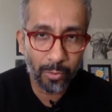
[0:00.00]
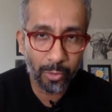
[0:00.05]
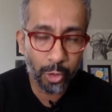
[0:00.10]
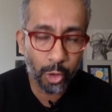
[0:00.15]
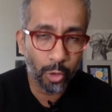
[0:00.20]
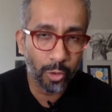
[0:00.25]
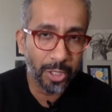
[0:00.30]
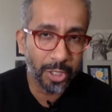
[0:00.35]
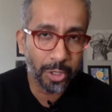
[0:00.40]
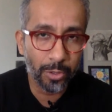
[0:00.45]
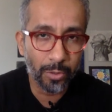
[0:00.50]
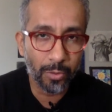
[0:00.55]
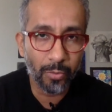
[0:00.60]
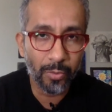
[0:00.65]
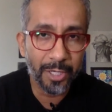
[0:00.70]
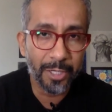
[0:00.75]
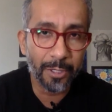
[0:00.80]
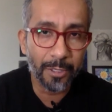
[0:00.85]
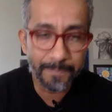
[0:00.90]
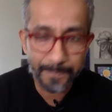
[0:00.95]
traditional
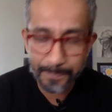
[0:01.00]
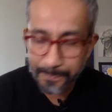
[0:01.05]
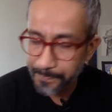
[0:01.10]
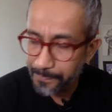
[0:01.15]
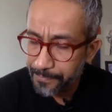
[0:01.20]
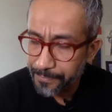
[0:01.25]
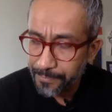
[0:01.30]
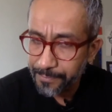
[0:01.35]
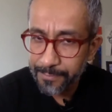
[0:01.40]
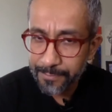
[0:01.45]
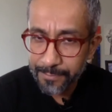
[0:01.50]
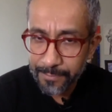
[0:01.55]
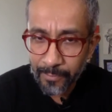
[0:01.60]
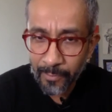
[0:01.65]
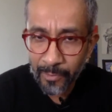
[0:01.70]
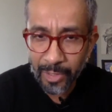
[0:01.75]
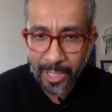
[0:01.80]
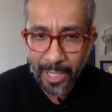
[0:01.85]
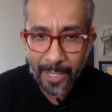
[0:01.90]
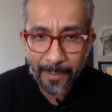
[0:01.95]
radio.
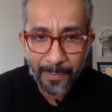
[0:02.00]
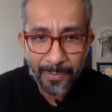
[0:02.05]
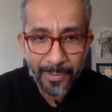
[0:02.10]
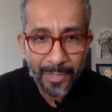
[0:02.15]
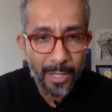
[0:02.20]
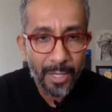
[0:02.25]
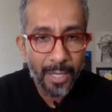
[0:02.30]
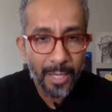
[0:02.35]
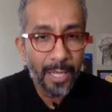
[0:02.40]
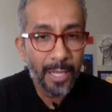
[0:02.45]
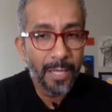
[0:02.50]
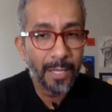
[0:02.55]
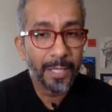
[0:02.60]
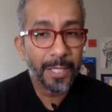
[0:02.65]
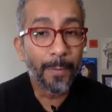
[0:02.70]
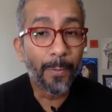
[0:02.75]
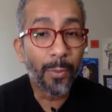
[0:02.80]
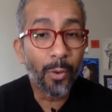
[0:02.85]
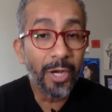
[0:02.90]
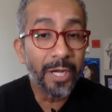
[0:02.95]
Okay?
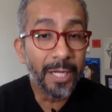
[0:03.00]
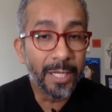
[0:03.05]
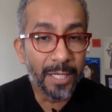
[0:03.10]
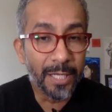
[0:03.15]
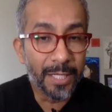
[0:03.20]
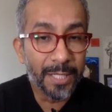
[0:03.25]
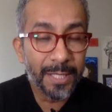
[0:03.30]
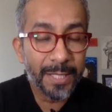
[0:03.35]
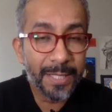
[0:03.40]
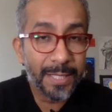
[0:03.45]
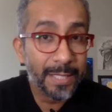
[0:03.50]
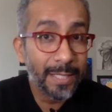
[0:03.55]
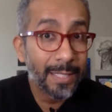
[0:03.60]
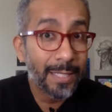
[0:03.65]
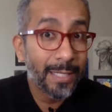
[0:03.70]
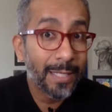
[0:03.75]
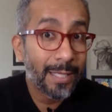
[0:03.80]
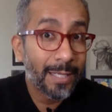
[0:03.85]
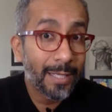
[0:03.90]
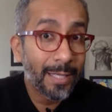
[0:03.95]
The point is,
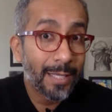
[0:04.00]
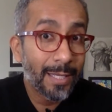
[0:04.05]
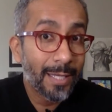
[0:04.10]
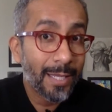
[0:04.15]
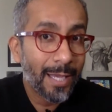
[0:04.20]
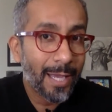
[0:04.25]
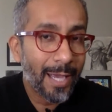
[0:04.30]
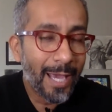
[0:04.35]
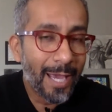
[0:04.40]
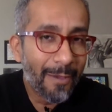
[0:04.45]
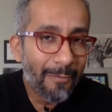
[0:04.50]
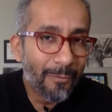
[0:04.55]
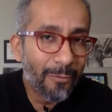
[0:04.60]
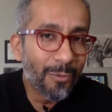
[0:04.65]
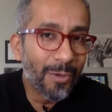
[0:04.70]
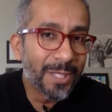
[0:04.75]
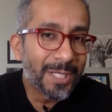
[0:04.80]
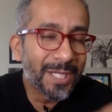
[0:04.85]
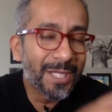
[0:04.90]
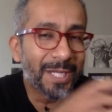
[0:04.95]

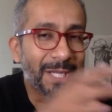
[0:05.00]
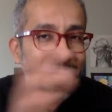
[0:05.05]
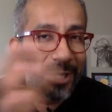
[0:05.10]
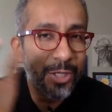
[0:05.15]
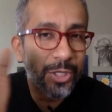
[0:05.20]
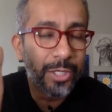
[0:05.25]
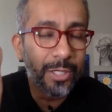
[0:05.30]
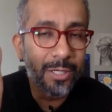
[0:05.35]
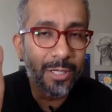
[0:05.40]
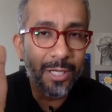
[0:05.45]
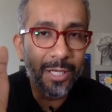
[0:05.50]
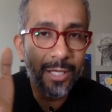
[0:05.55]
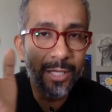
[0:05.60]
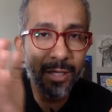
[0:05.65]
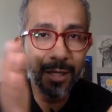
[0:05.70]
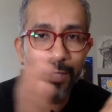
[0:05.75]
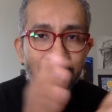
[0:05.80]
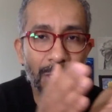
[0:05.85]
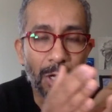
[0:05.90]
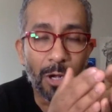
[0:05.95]
everyone's attention
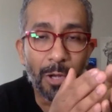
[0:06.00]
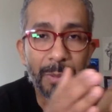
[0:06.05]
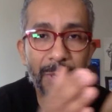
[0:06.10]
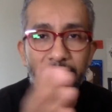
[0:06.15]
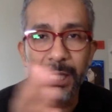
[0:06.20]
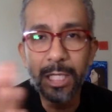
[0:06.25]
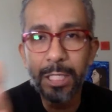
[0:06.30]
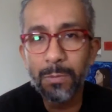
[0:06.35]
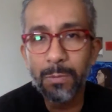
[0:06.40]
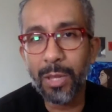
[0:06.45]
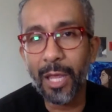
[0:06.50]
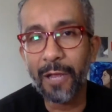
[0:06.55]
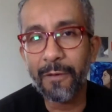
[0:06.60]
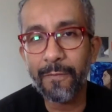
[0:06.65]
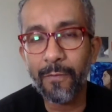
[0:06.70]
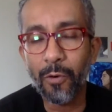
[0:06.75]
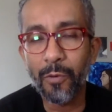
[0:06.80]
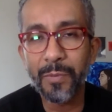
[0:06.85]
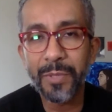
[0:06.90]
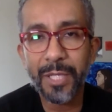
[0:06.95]
is on these
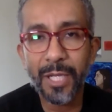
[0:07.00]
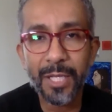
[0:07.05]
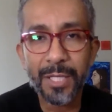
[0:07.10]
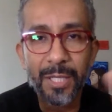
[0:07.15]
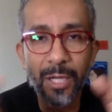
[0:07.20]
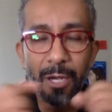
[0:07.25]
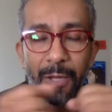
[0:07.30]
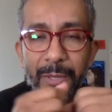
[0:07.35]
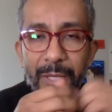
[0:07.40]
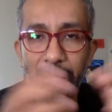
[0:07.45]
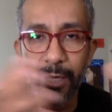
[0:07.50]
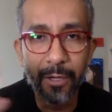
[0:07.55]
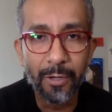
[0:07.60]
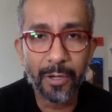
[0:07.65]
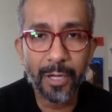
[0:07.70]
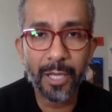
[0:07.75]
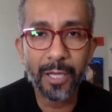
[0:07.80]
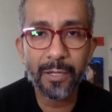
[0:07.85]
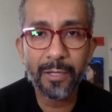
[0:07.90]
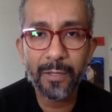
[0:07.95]
platforms, is on the
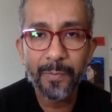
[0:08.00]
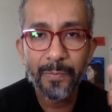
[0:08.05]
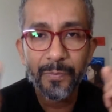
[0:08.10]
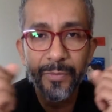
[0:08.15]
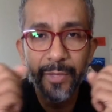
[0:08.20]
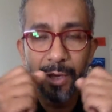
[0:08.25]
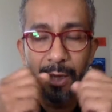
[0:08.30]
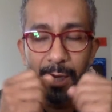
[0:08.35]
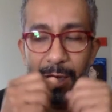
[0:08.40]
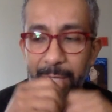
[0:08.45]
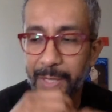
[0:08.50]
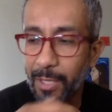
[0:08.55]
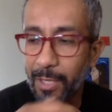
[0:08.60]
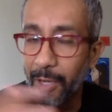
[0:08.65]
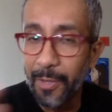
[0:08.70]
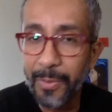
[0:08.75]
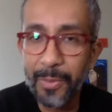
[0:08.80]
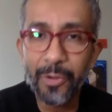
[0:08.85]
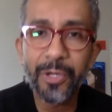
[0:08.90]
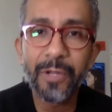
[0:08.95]
internet, it's
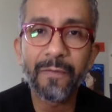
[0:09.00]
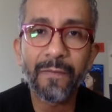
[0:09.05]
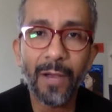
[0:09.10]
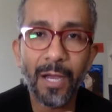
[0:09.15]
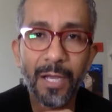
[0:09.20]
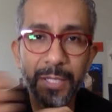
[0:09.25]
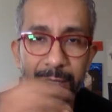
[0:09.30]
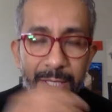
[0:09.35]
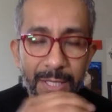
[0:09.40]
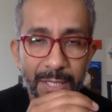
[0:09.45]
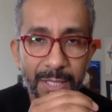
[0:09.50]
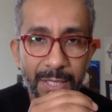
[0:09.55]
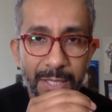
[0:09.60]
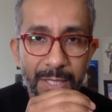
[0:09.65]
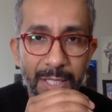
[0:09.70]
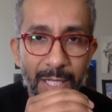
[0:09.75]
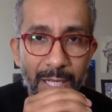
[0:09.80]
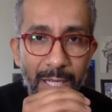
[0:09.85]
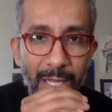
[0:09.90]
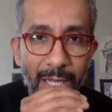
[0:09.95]
on their
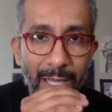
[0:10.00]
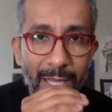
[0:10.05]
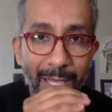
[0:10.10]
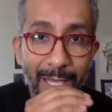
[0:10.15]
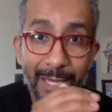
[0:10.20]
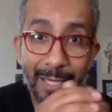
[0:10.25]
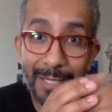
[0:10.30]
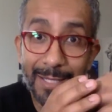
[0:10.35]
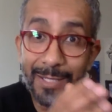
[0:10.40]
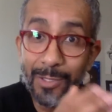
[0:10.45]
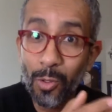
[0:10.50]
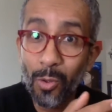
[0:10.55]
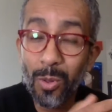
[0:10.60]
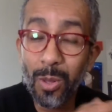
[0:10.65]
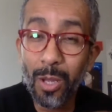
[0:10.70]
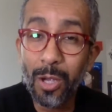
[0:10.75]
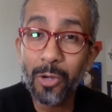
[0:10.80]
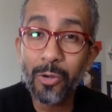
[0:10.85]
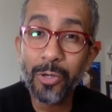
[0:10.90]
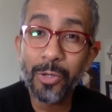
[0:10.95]
devices. It is no
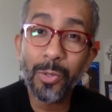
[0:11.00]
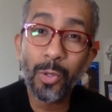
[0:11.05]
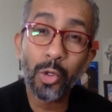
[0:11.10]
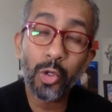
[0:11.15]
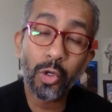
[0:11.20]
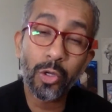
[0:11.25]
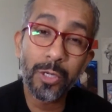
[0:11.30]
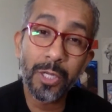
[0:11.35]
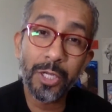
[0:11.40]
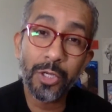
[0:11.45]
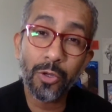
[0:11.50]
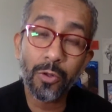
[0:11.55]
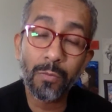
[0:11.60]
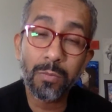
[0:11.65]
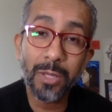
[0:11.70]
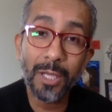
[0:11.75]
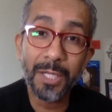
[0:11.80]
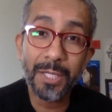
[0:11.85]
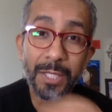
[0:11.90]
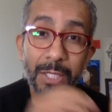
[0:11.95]
longer in those
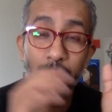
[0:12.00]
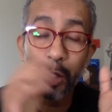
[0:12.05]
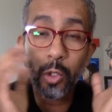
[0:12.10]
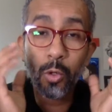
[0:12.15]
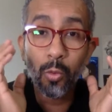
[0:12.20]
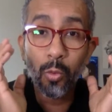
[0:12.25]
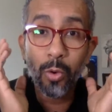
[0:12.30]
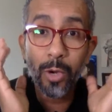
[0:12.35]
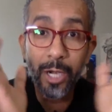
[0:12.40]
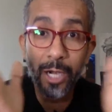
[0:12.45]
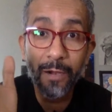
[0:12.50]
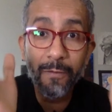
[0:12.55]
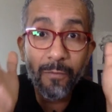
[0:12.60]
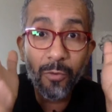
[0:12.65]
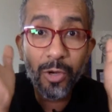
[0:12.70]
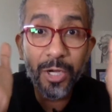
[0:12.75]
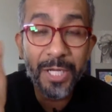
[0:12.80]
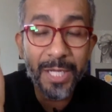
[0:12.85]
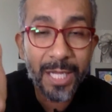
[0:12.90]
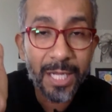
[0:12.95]
traditional places. So
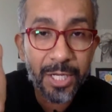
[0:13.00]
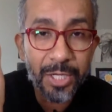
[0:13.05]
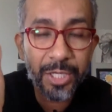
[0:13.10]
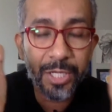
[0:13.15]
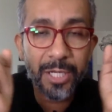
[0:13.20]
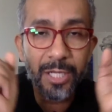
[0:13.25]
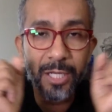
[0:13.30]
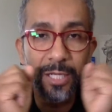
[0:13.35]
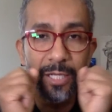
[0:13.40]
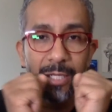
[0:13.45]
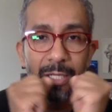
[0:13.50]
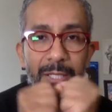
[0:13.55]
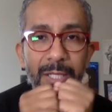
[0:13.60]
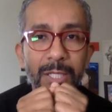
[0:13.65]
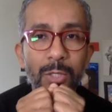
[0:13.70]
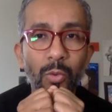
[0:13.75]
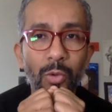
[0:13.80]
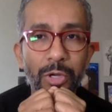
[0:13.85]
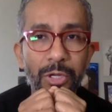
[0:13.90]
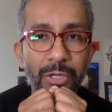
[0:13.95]
wherever attention
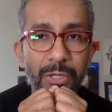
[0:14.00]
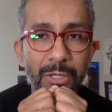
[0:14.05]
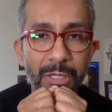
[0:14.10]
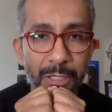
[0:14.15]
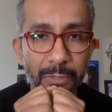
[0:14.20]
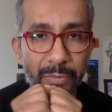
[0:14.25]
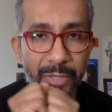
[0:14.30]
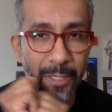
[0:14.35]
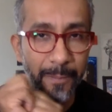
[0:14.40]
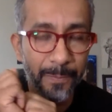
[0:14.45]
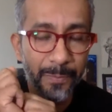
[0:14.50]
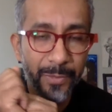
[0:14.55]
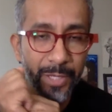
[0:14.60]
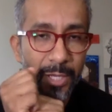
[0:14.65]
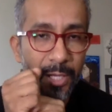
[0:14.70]
is where you need to be.